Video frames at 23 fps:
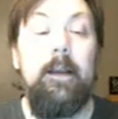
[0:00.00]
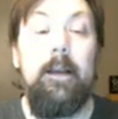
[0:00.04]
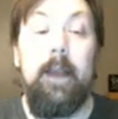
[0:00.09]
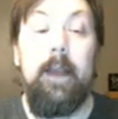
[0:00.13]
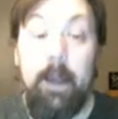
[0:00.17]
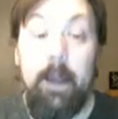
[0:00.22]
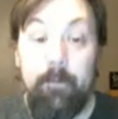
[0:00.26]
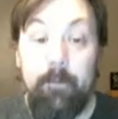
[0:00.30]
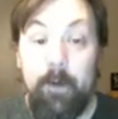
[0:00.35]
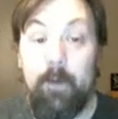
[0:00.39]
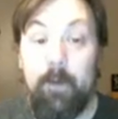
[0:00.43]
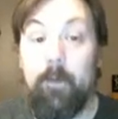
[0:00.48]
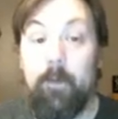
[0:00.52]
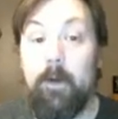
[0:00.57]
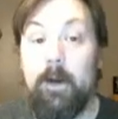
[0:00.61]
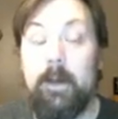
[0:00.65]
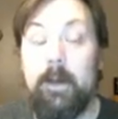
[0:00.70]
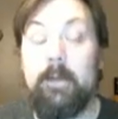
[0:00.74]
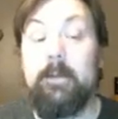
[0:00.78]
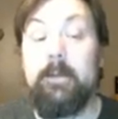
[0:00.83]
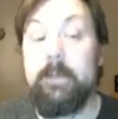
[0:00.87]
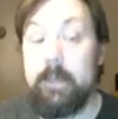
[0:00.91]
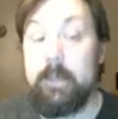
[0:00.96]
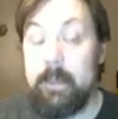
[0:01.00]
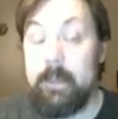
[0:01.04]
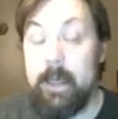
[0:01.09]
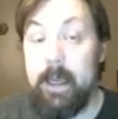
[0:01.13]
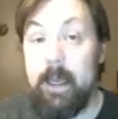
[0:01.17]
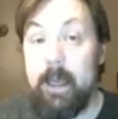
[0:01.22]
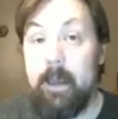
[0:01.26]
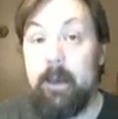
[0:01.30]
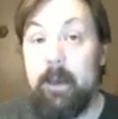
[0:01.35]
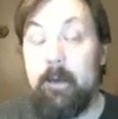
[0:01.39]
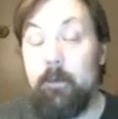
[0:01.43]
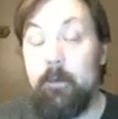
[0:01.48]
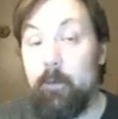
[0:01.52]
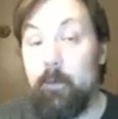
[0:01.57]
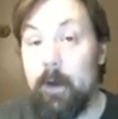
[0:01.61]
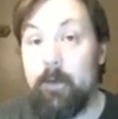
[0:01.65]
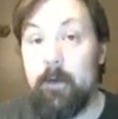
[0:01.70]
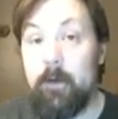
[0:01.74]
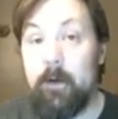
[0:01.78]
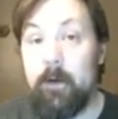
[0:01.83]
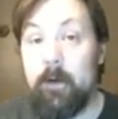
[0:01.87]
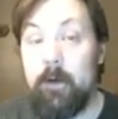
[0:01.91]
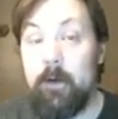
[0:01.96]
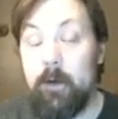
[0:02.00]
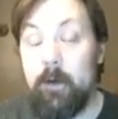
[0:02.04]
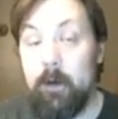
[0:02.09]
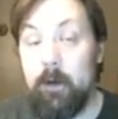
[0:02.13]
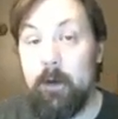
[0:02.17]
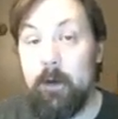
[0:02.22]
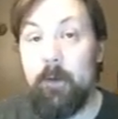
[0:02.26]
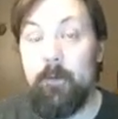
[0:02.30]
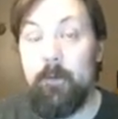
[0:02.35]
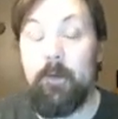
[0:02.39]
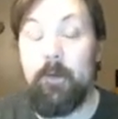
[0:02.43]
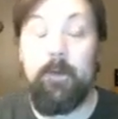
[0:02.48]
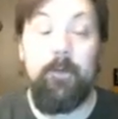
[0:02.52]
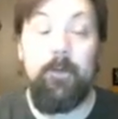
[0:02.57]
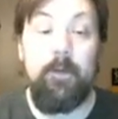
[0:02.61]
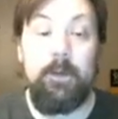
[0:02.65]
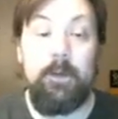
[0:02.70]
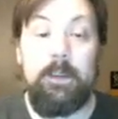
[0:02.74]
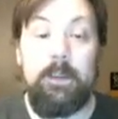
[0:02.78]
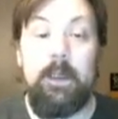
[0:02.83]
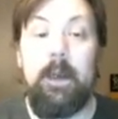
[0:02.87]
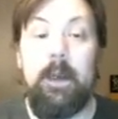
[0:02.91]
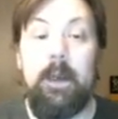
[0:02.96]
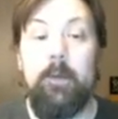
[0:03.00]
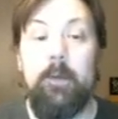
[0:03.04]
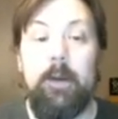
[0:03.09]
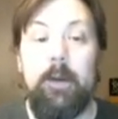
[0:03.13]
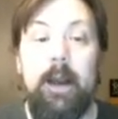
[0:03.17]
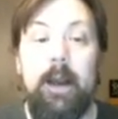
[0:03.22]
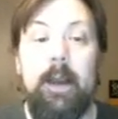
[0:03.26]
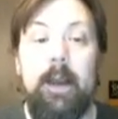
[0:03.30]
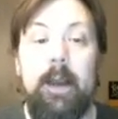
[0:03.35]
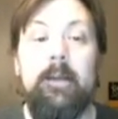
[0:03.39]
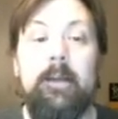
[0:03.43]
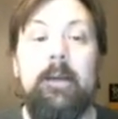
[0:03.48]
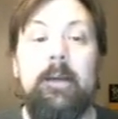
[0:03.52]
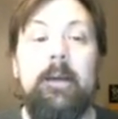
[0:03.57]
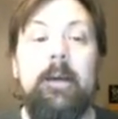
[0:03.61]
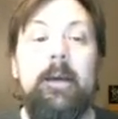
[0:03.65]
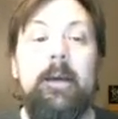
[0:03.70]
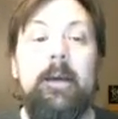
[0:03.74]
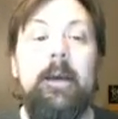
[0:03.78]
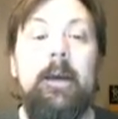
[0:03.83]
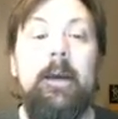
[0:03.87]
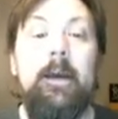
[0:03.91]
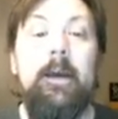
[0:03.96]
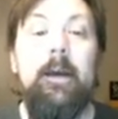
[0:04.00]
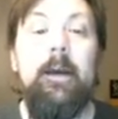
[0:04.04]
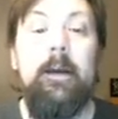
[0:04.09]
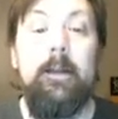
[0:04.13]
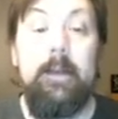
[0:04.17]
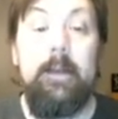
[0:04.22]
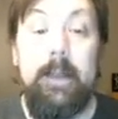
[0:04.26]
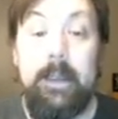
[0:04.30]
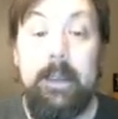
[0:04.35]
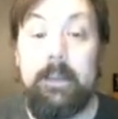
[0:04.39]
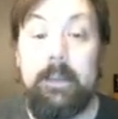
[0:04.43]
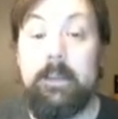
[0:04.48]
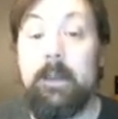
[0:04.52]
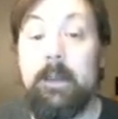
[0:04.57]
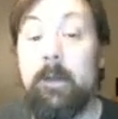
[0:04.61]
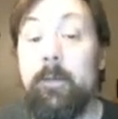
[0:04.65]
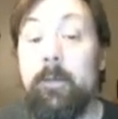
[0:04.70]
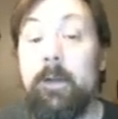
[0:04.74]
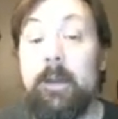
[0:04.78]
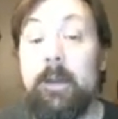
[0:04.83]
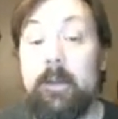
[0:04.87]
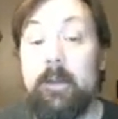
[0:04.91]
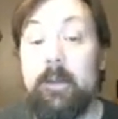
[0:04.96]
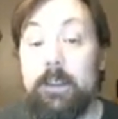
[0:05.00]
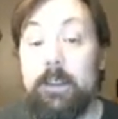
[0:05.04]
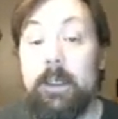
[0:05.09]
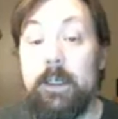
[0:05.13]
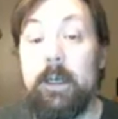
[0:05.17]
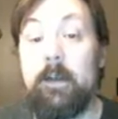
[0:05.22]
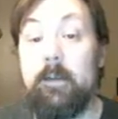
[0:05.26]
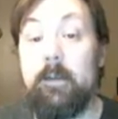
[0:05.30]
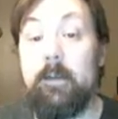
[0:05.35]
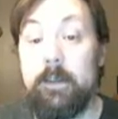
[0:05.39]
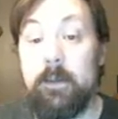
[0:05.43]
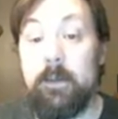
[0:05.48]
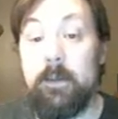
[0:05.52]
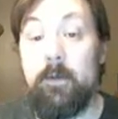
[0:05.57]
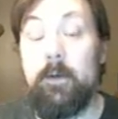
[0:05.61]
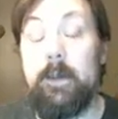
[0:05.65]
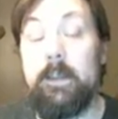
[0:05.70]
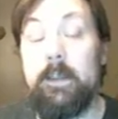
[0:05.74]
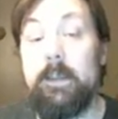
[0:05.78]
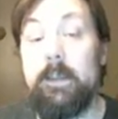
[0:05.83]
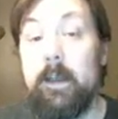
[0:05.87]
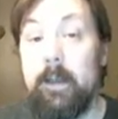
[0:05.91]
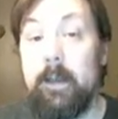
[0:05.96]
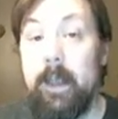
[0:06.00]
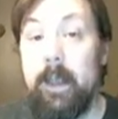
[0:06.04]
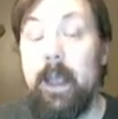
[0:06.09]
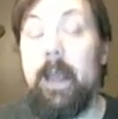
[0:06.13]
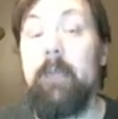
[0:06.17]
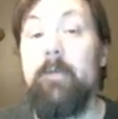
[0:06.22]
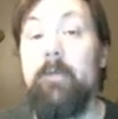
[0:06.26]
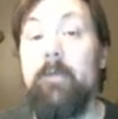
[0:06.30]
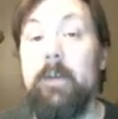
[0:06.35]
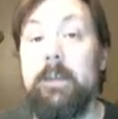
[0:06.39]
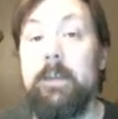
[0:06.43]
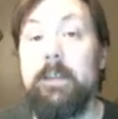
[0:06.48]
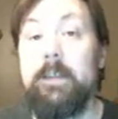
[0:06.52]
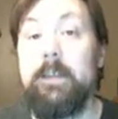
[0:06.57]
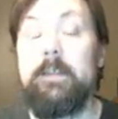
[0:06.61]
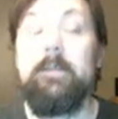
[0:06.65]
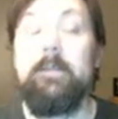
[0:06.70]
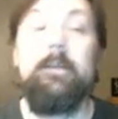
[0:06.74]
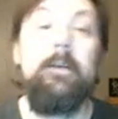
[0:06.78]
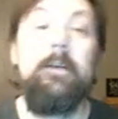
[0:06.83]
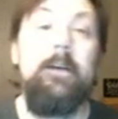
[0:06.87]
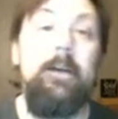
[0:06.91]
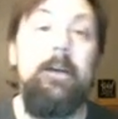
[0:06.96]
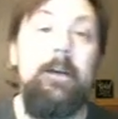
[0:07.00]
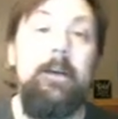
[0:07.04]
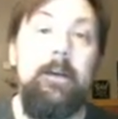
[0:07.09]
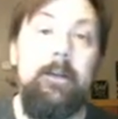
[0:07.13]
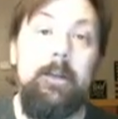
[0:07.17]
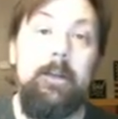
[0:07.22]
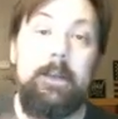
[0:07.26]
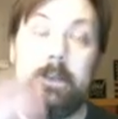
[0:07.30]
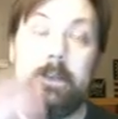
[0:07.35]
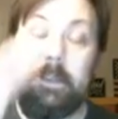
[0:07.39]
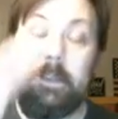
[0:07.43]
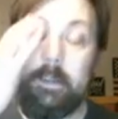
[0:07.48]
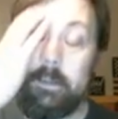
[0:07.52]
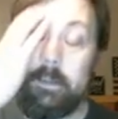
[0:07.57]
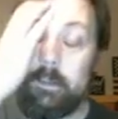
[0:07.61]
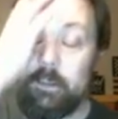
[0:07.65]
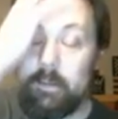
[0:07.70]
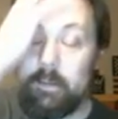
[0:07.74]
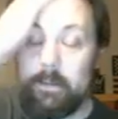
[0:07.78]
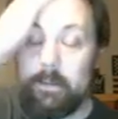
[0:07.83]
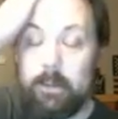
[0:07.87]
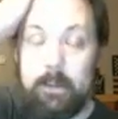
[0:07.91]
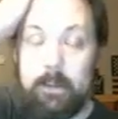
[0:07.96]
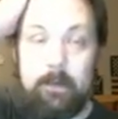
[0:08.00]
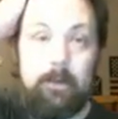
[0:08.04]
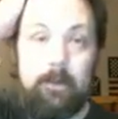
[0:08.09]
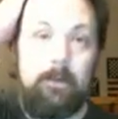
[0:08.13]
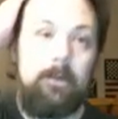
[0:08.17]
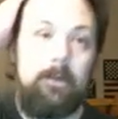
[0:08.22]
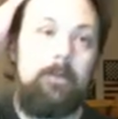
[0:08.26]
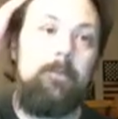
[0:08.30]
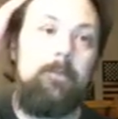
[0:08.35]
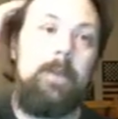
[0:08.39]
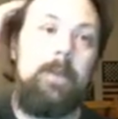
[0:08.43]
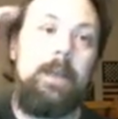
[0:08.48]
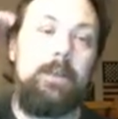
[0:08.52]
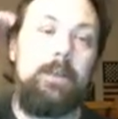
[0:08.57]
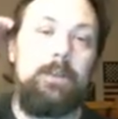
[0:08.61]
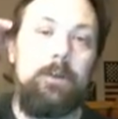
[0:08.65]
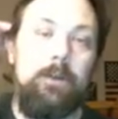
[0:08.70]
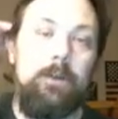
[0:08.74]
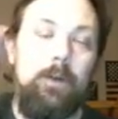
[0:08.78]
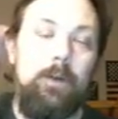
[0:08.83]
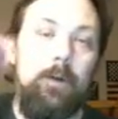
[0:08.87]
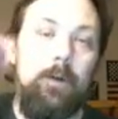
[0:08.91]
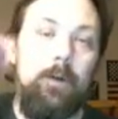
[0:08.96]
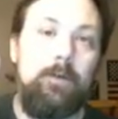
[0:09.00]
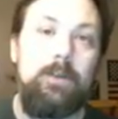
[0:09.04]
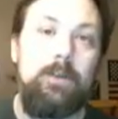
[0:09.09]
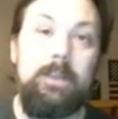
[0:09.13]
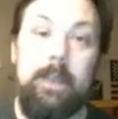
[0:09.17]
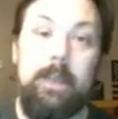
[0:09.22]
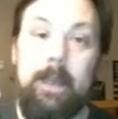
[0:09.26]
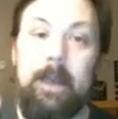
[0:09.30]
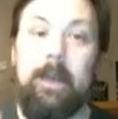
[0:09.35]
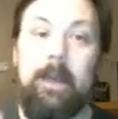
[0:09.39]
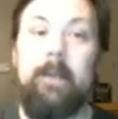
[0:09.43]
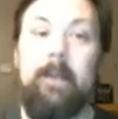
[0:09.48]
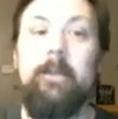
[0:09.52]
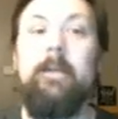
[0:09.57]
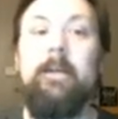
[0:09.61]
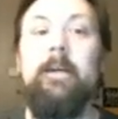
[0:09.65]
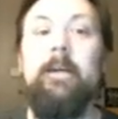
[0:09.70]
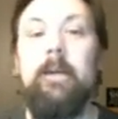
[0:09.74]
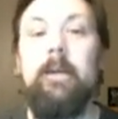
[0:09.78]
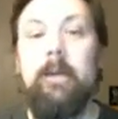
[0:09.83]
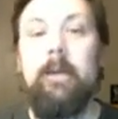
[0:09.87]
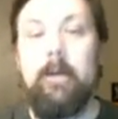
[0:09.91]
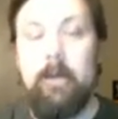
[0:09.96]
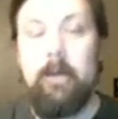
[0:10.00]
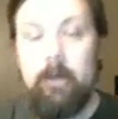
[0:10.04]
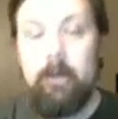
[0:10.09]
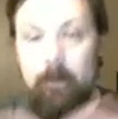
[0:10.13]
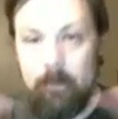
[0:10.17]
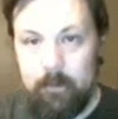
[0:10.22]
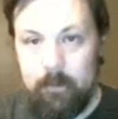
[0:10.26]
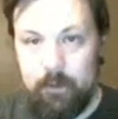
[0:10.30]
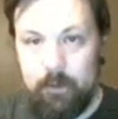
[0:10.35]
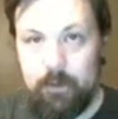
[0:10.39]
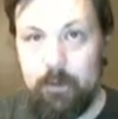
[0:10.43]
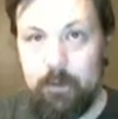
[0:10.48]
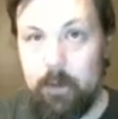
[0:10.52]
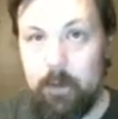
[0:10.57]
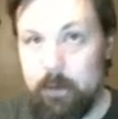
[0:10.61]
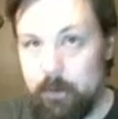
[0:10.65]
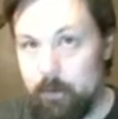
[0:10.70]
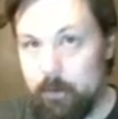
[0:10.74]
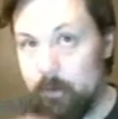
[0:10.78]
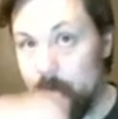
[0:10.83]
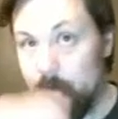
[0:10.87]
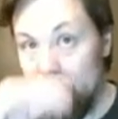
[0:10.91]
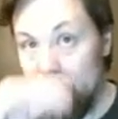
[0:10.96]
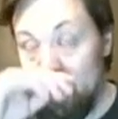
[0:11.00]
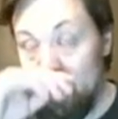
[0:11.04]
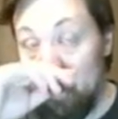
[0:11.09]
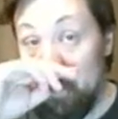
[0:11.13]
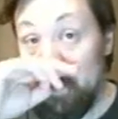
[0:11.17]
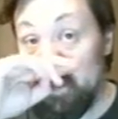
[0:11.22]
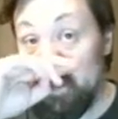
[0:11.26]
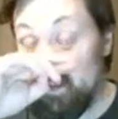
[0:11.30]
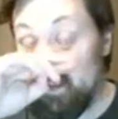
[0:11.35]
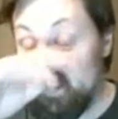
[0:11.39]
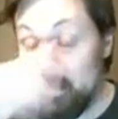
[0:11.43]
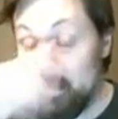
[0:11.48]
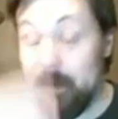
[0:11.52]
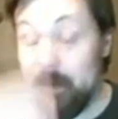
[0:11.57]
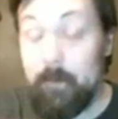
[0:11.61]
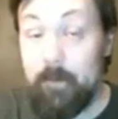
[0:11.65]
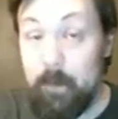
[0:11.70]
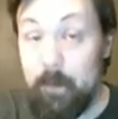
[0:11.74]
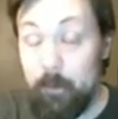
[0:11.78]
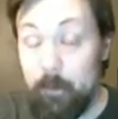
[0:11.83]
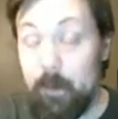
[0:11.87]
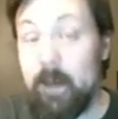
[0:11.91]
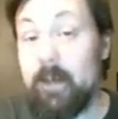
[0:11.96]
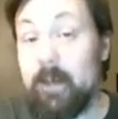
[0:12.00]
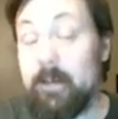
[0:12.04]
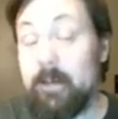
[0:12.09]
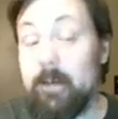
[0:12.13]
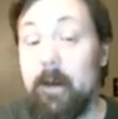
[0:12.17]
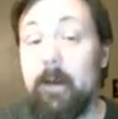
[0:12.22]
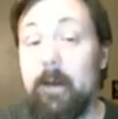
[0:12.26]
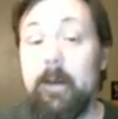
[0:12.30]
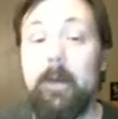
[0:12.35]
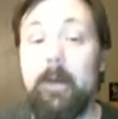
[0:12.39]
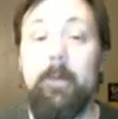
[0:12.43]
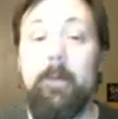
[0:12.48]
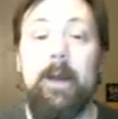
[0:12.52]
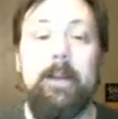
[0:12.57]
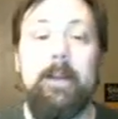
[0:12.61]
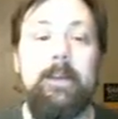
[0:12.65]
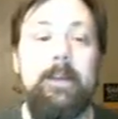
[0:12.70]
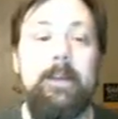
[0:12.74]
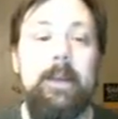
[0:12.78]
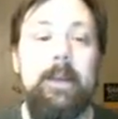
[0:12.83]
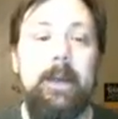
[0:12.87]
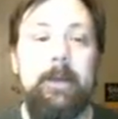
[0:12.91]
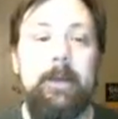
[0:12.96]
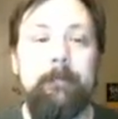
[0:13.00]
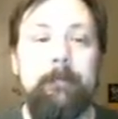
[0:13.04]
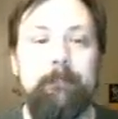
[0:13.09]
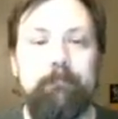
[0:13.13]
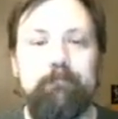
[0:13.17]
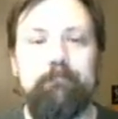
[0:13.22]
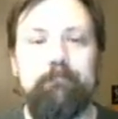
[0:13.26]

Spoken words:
Everyone today, whether you're here for the first time or not, needs to complete the checklist quiz on Canvas. This is just to make sure you understand the structure of the course, the stuff that we're kind of talking about today.